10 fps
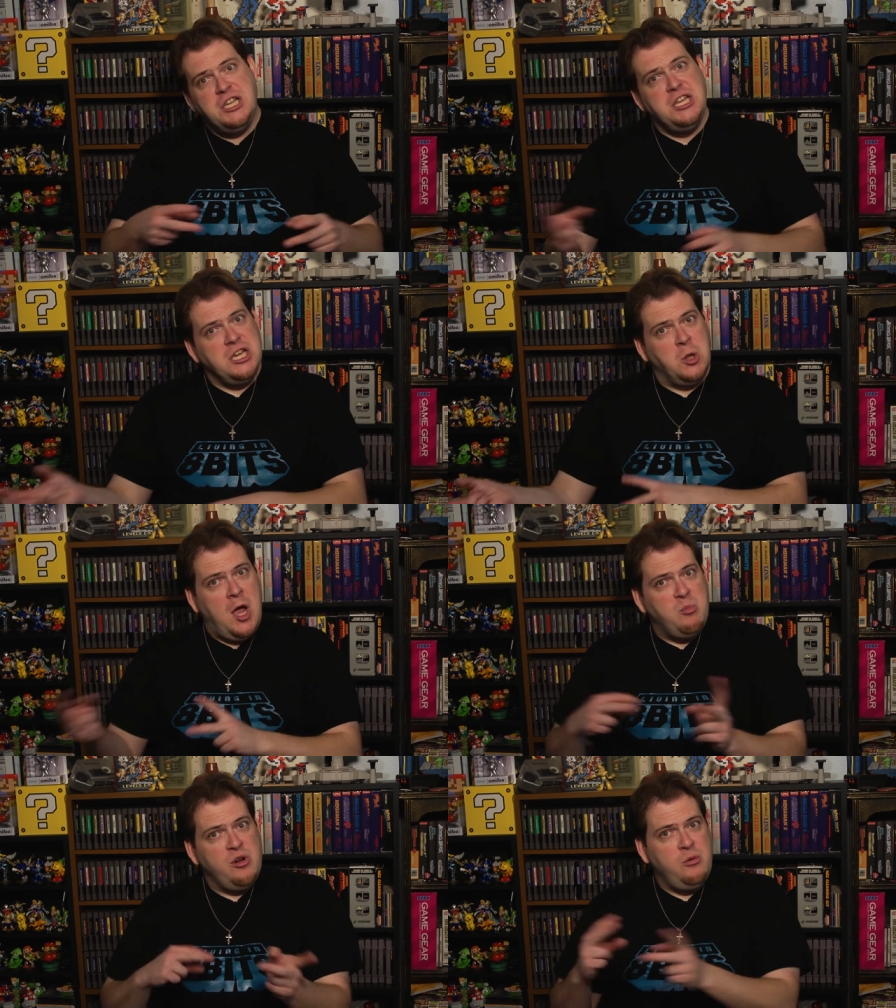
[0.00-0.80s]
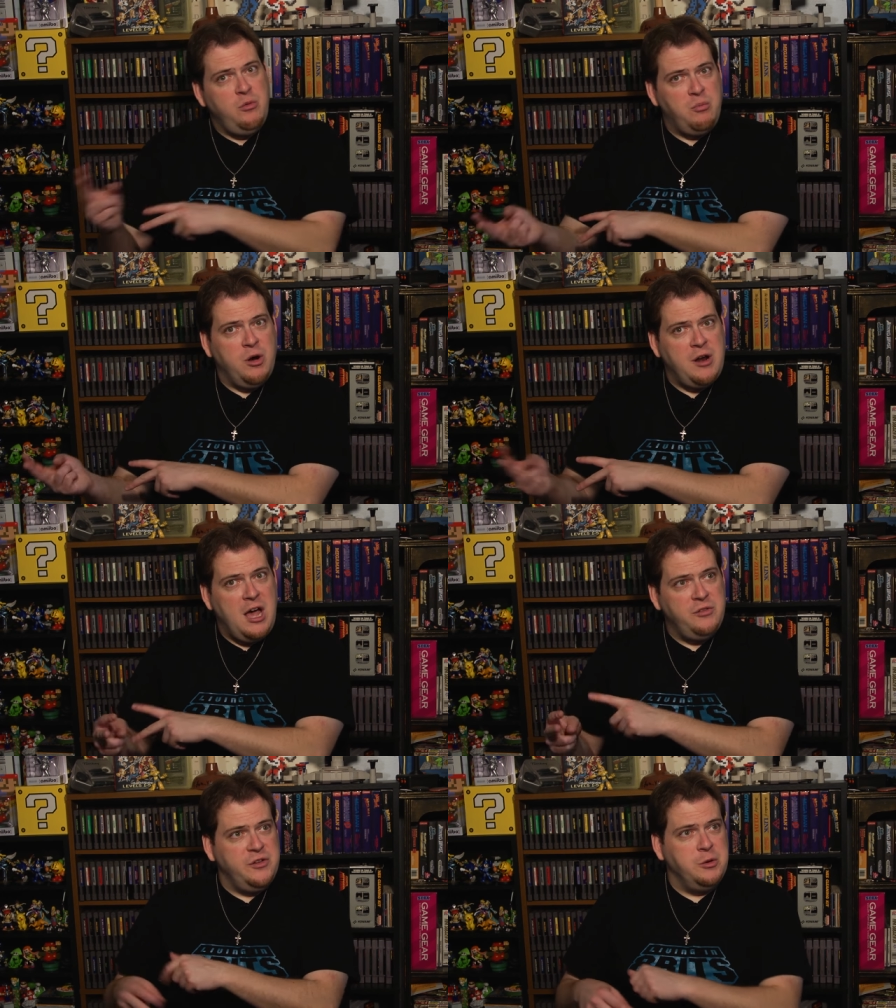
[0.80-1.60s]
he collaborated with Weird
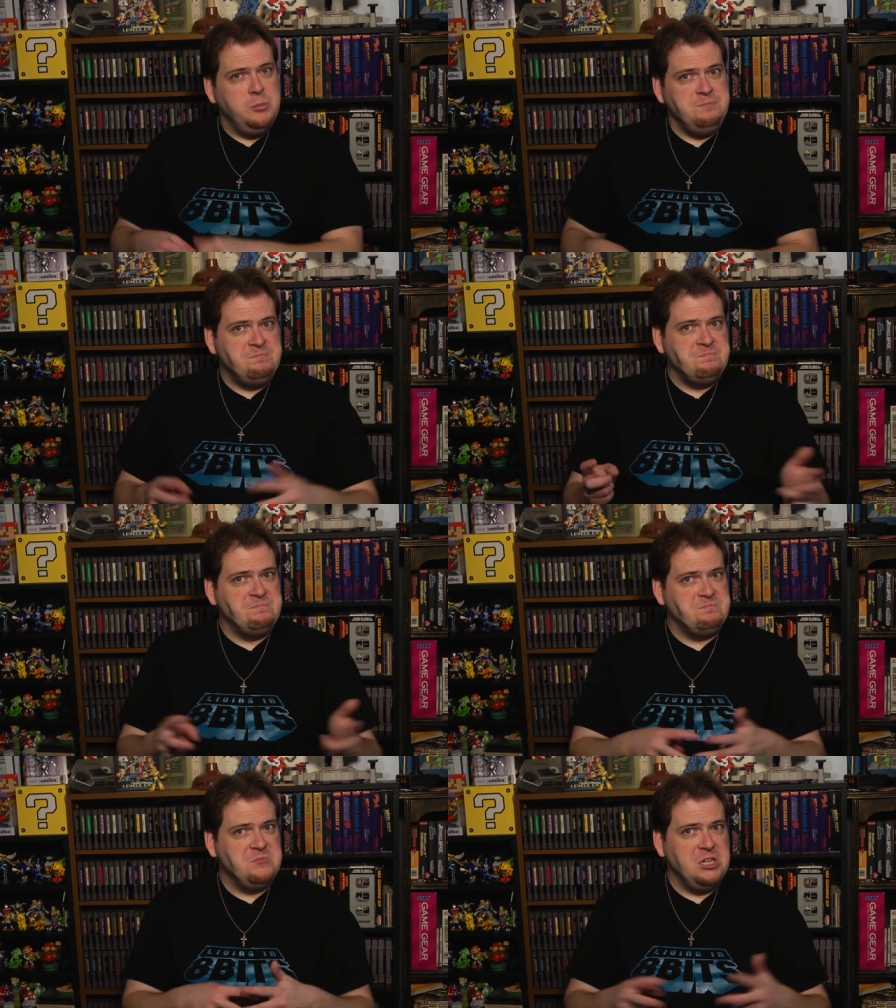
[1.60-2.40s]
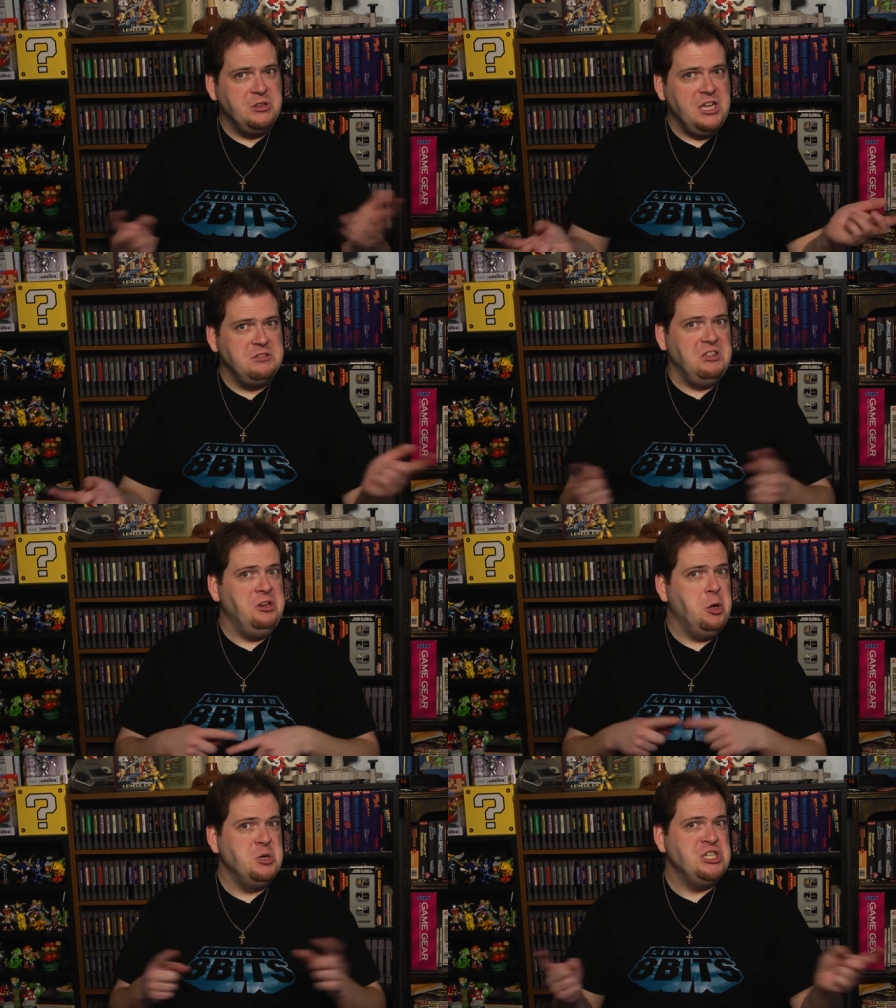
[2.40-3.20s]
Al too. You know, they
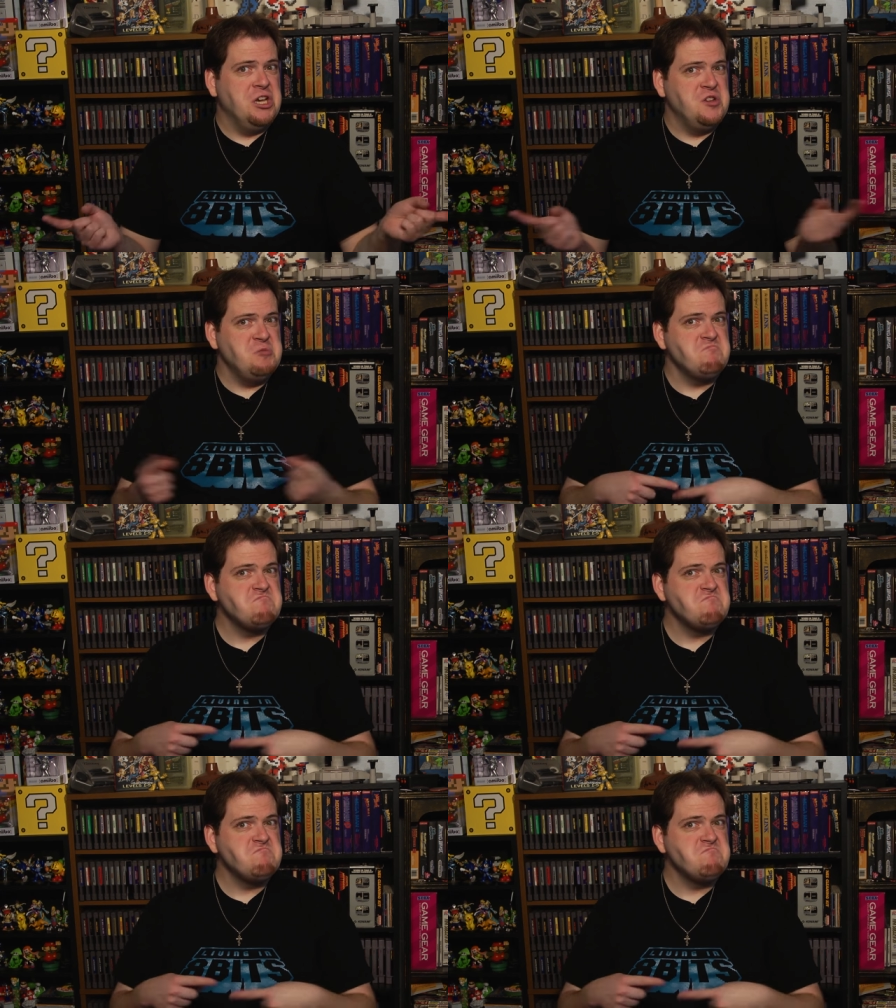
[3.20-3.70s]
know each other,